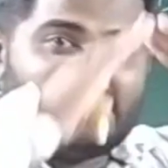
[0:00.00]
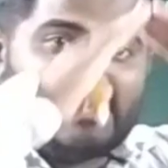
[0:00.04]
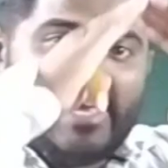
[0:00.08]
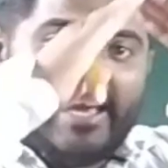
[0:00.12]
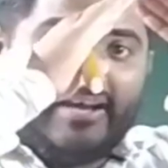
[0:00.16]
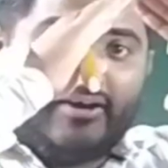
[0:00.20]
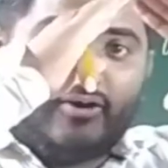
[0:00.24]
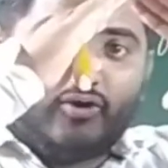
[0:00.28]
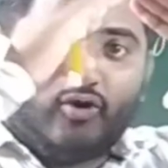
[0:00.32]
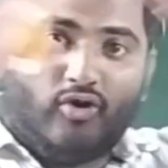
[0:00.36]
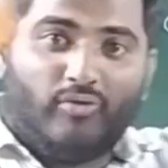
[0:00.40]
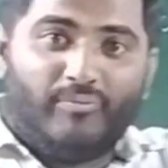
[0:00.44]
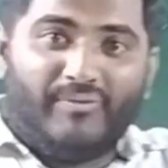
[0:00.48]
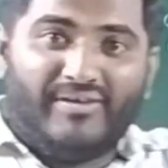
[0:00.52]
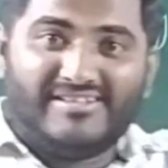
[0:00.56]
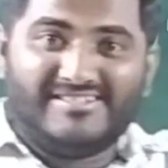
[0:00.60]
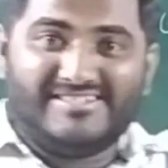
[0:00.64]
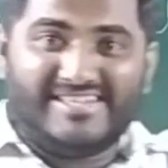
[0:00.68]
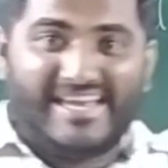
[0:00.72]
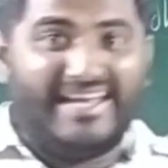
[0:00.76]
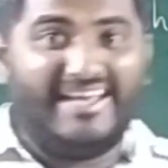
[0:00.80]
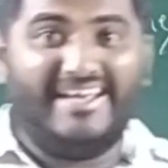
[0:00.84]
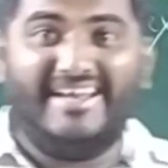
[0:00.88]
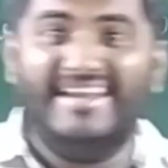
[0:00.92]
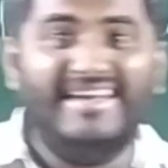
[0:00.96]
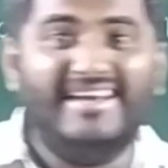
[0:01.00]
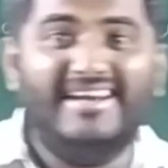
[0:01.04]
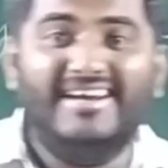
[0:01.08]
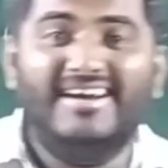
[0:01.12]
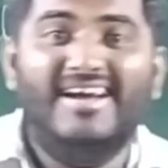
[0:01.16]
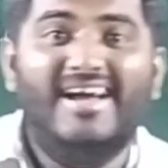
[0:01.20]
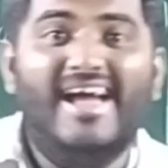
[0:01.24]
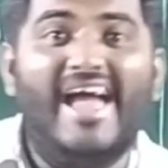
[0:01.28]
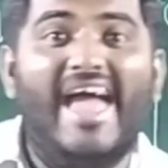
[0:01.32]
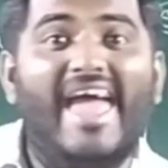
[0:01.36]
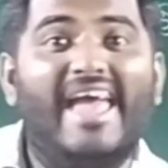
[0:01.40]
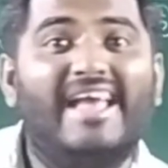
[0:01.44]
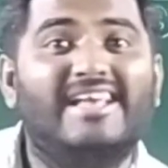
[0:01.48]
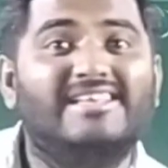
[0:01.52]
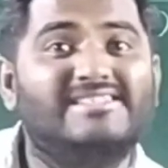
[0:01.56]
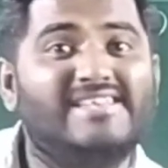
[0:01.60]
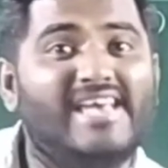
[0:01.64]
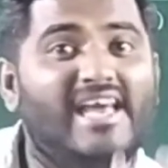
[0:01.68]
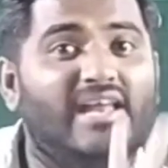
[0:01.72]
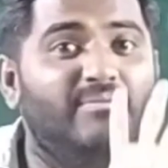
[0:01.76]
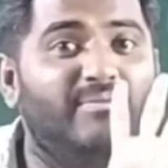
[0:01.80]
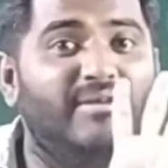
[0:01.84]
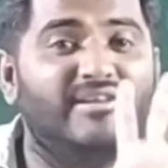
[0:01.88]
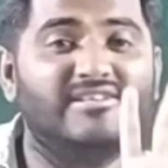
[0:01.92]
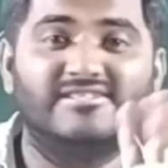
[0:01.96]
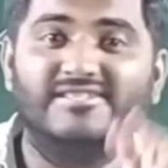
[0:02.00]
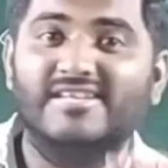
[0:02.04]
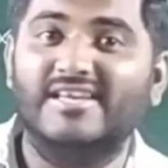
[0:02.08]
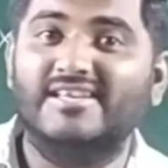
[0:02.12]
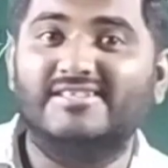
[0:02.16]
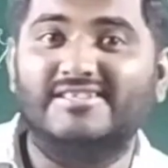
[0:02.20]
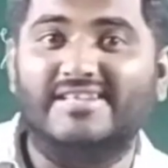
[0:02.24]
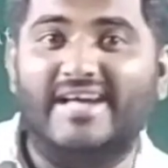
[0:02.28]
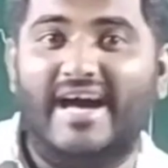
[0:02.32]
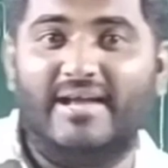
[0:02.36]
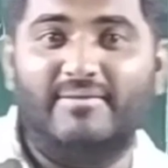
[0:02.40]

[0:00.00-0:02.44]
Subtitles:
Cyclo means cyclic, hexane means 6